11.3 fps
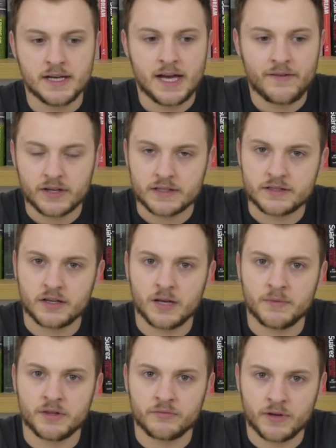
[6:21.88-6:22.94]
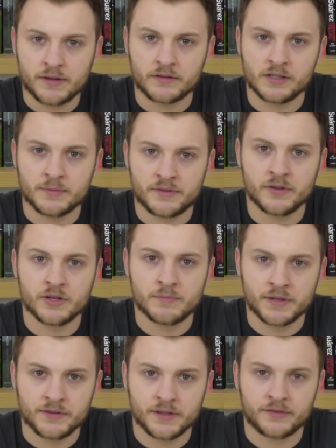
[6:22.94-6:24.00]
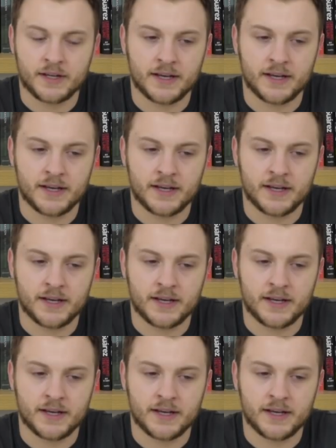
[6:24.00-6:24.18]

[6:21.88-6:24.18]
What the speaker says: have a good time and the Reds are able to do the business.